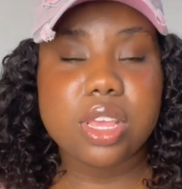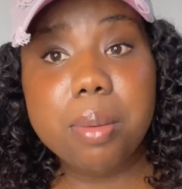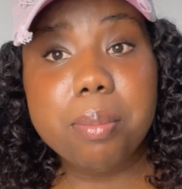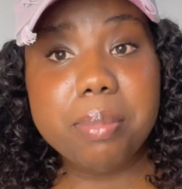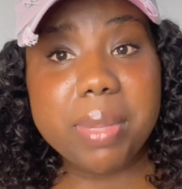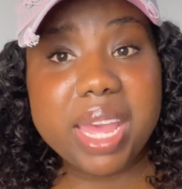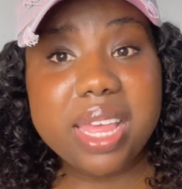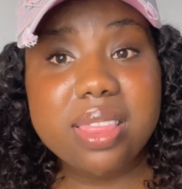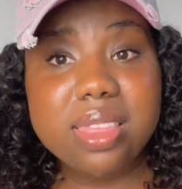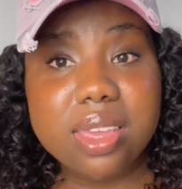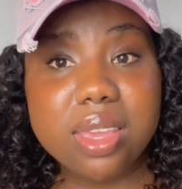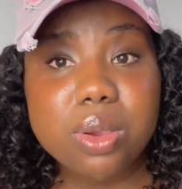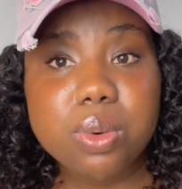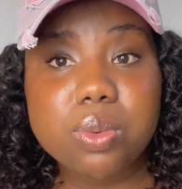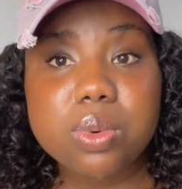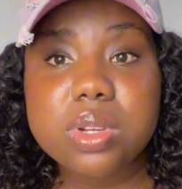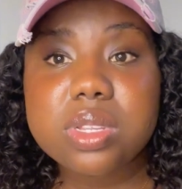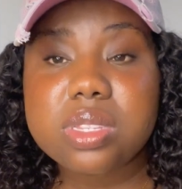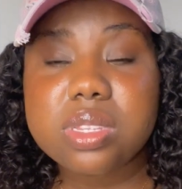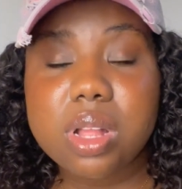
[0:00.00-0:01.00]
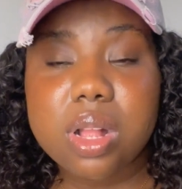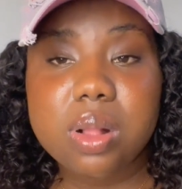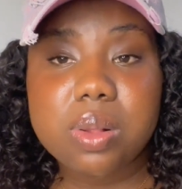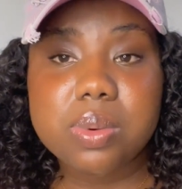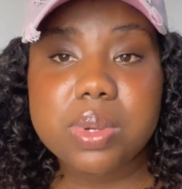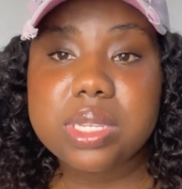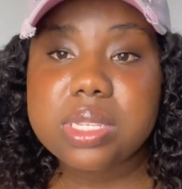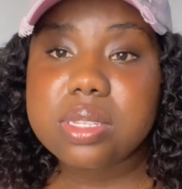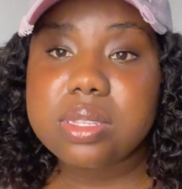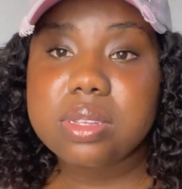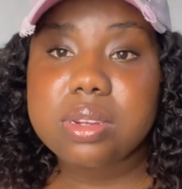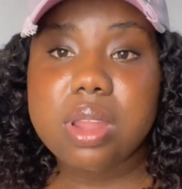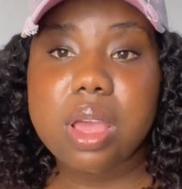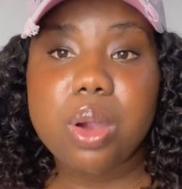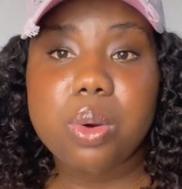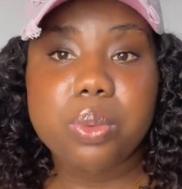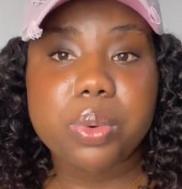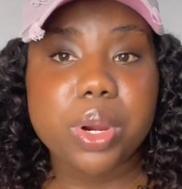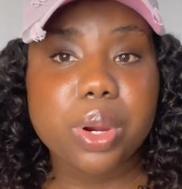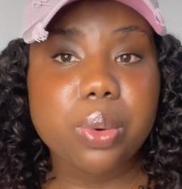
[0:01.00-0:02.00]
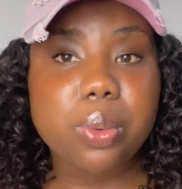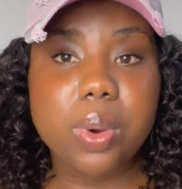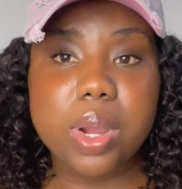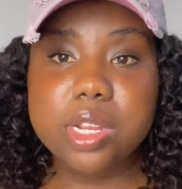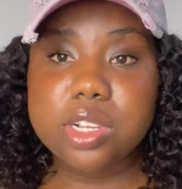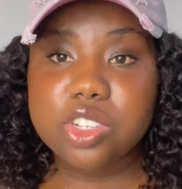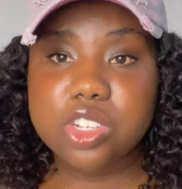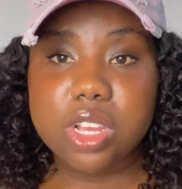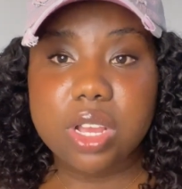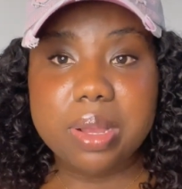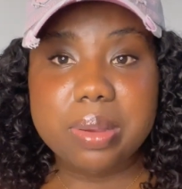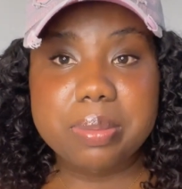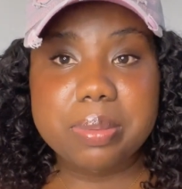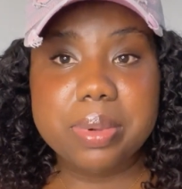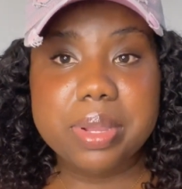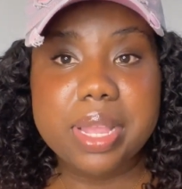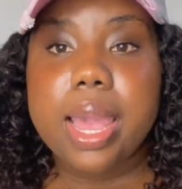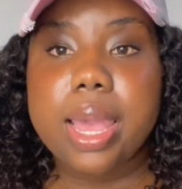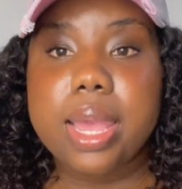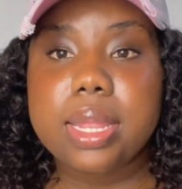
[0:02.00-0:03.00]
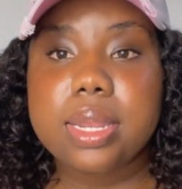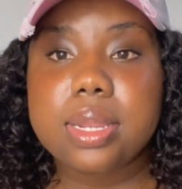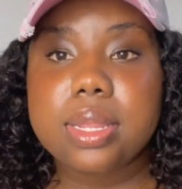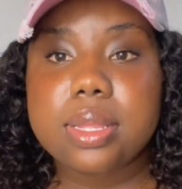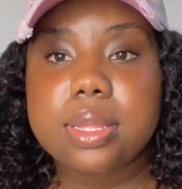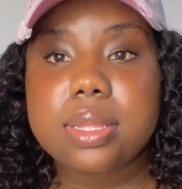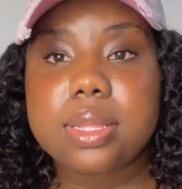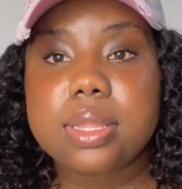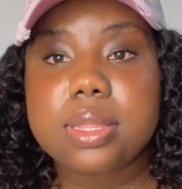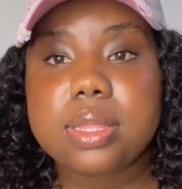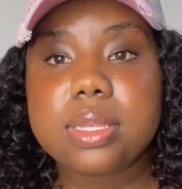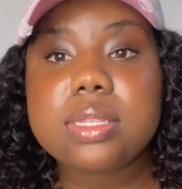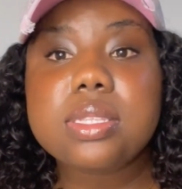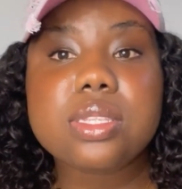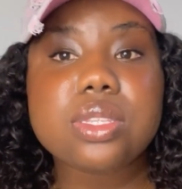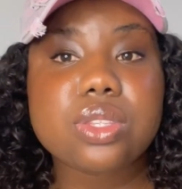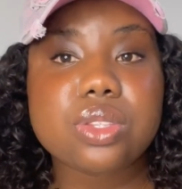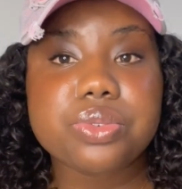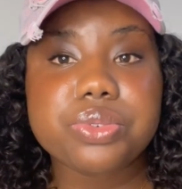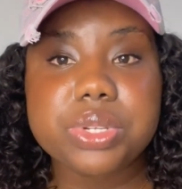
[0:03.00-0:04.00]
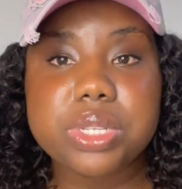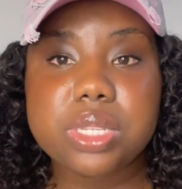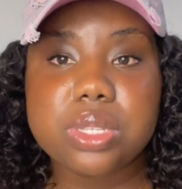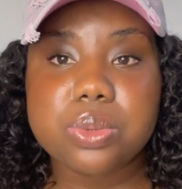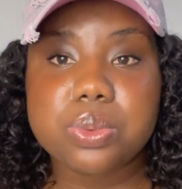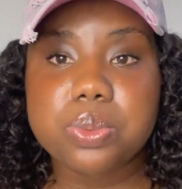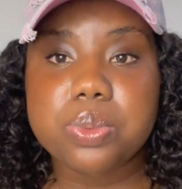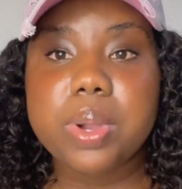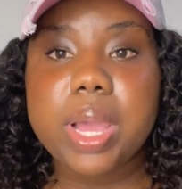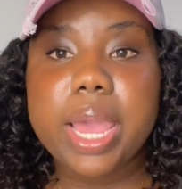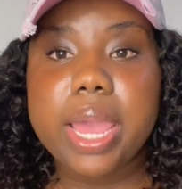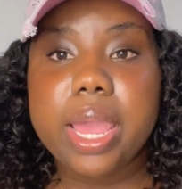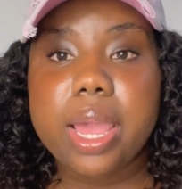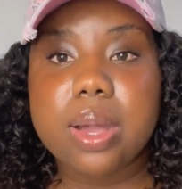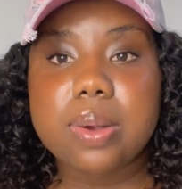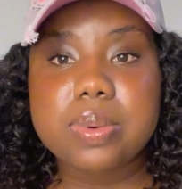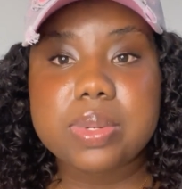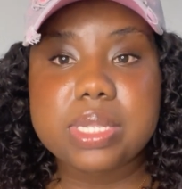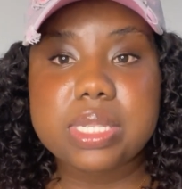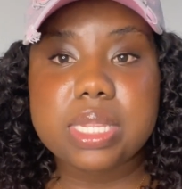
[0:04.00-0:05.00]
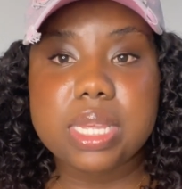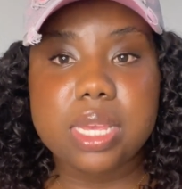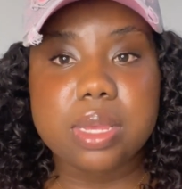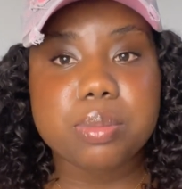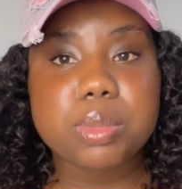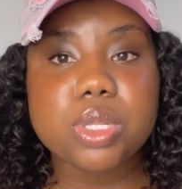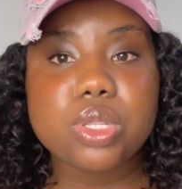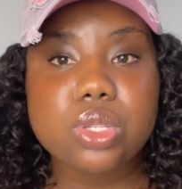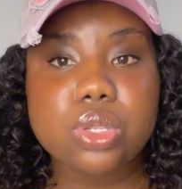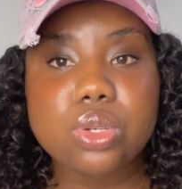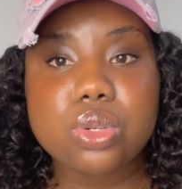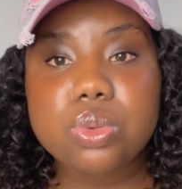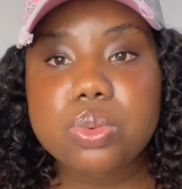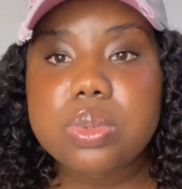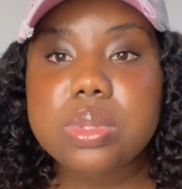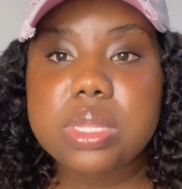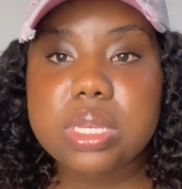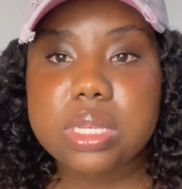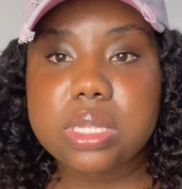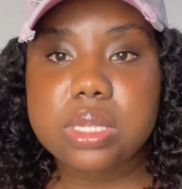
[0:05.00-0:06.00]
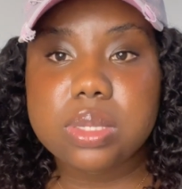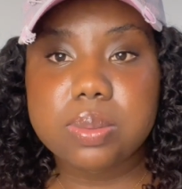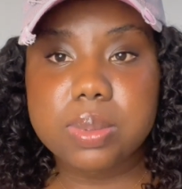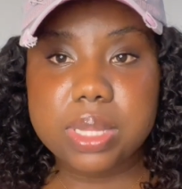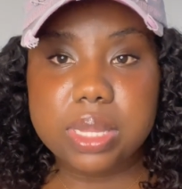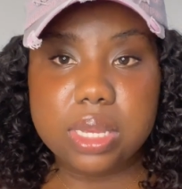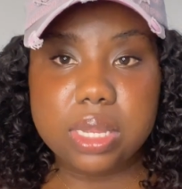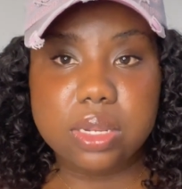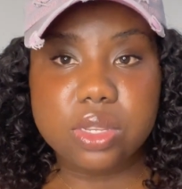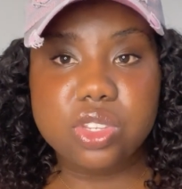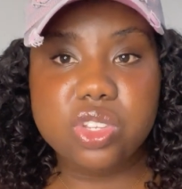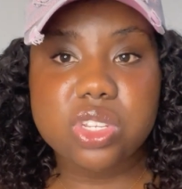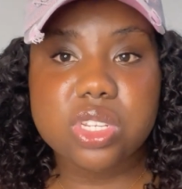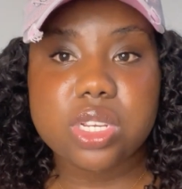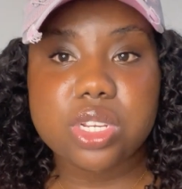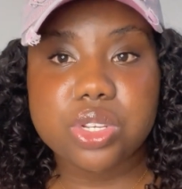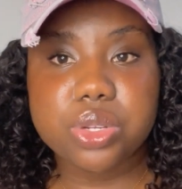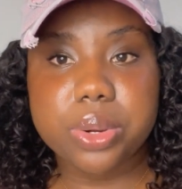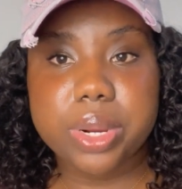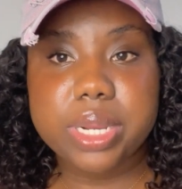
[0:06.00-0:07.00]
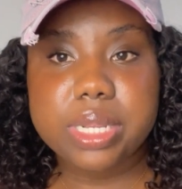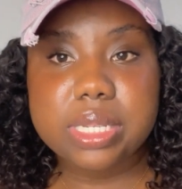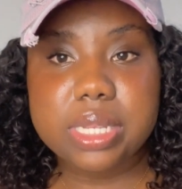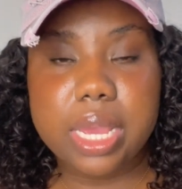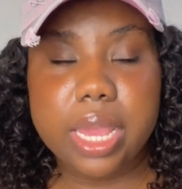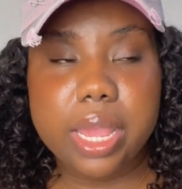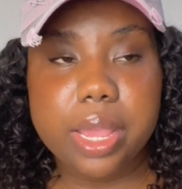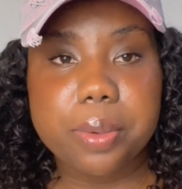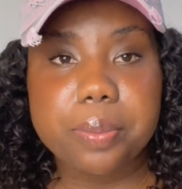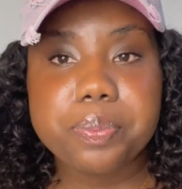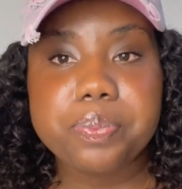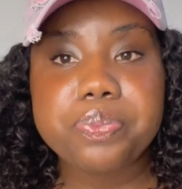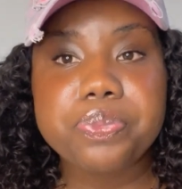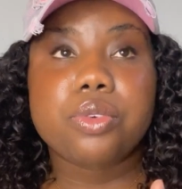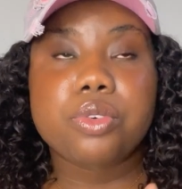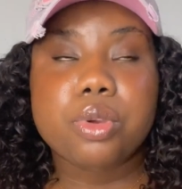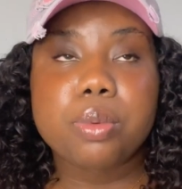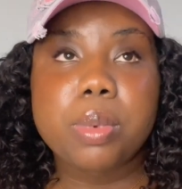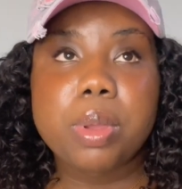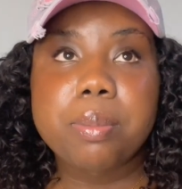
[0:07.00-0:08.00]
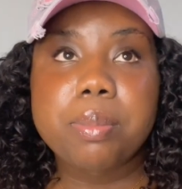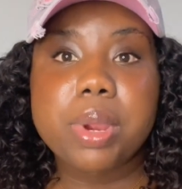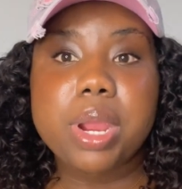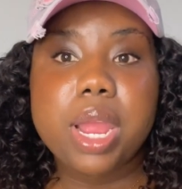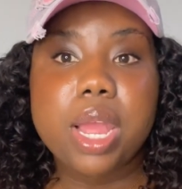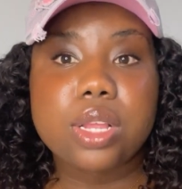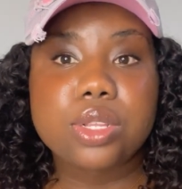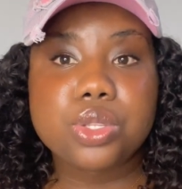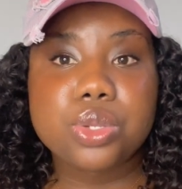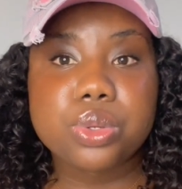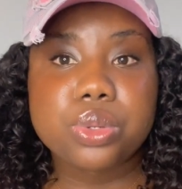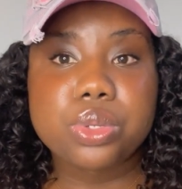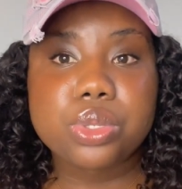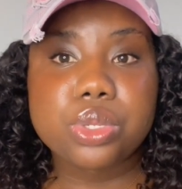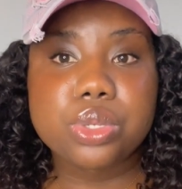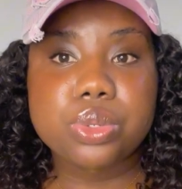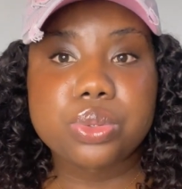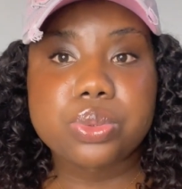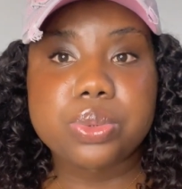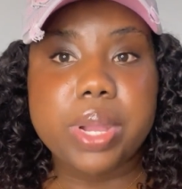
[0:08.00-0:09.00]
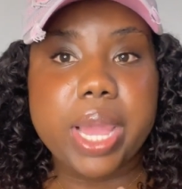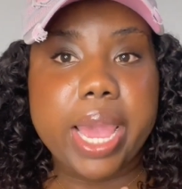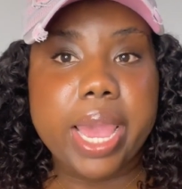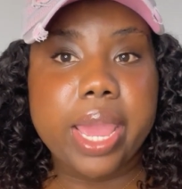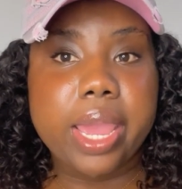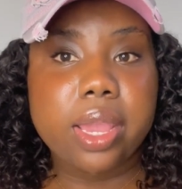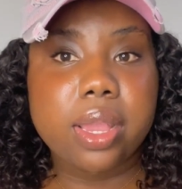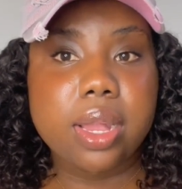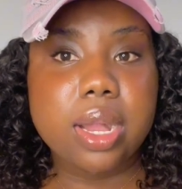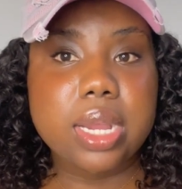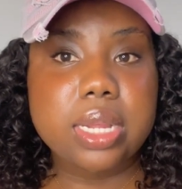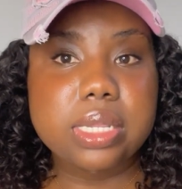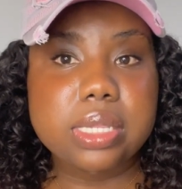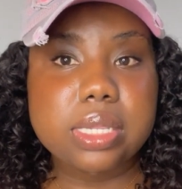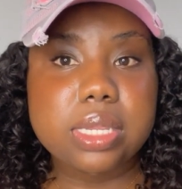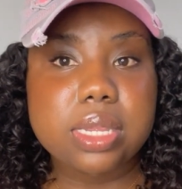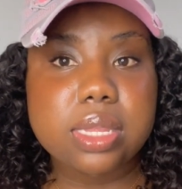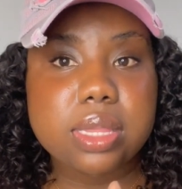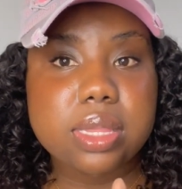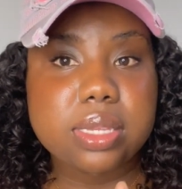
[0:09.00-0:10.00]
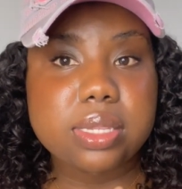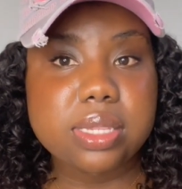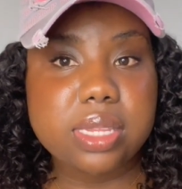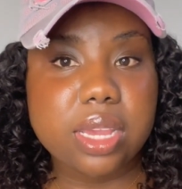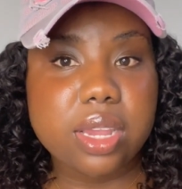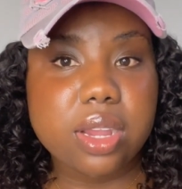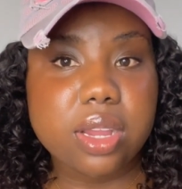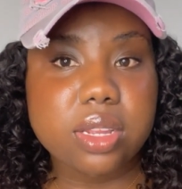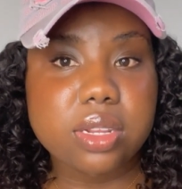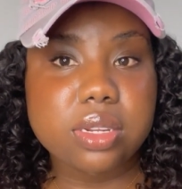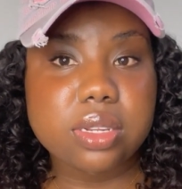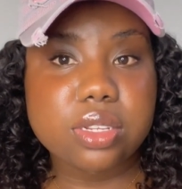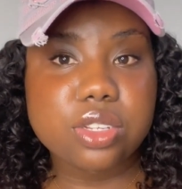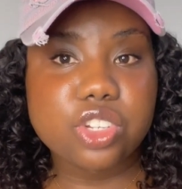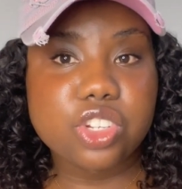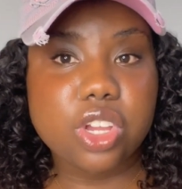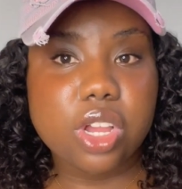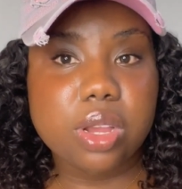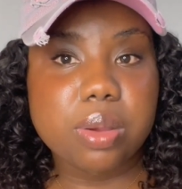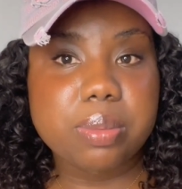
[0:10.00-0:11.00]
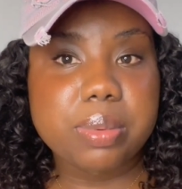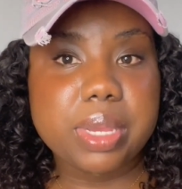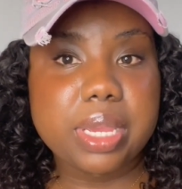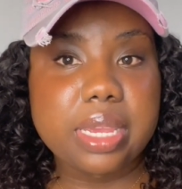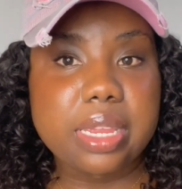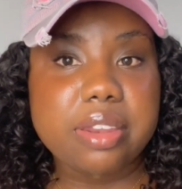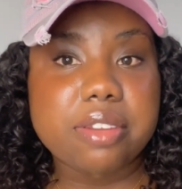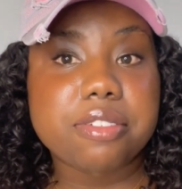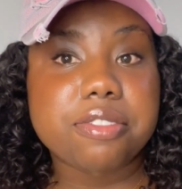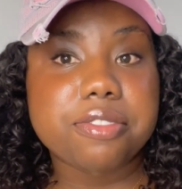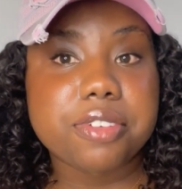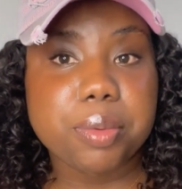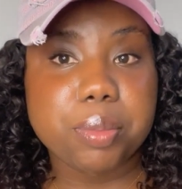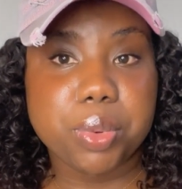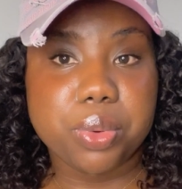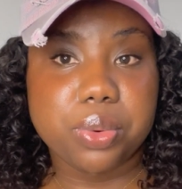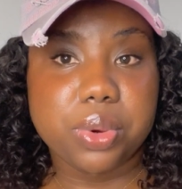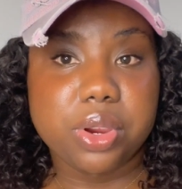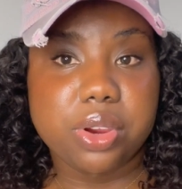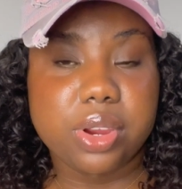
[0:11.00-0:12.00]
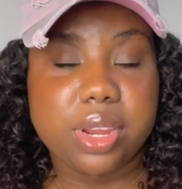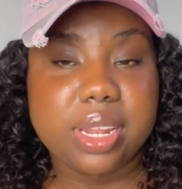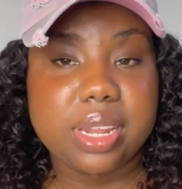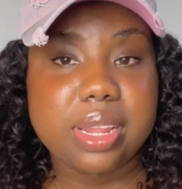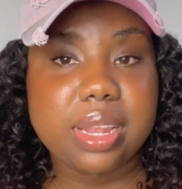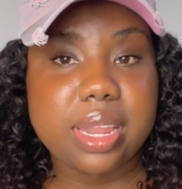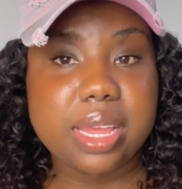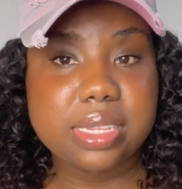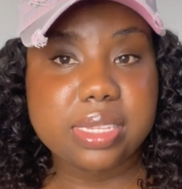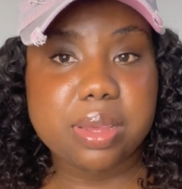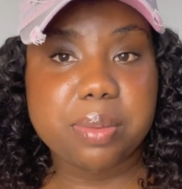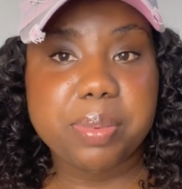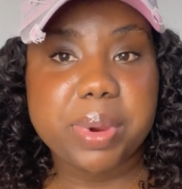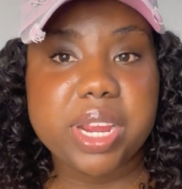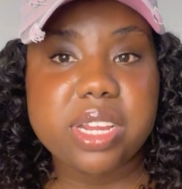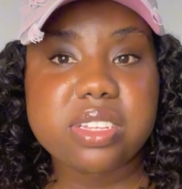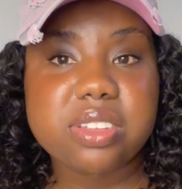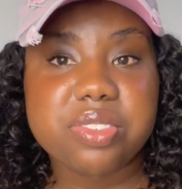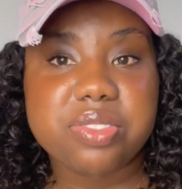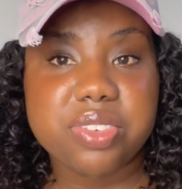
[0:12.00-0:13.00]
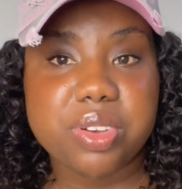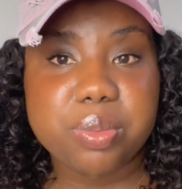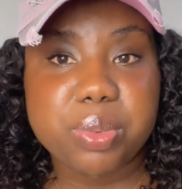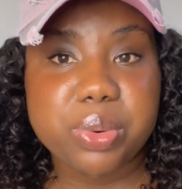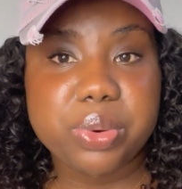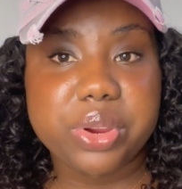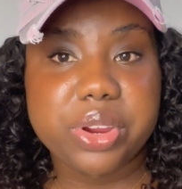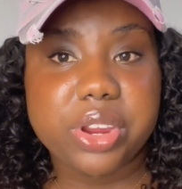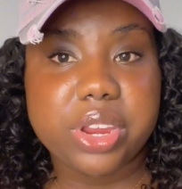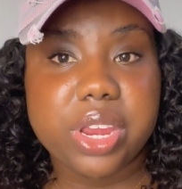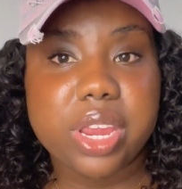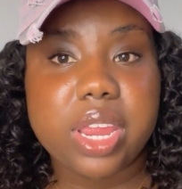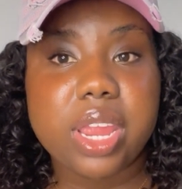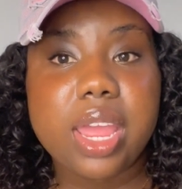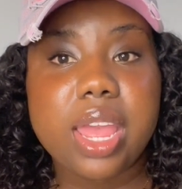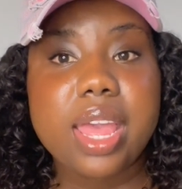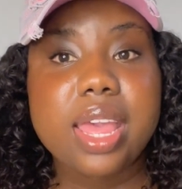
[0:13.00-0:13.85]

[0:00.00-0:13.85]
My thing was always to not work one job. And this is the reason why I was able to do this within such a short time. Remember, I told you I got the second job in February, the latter part of February.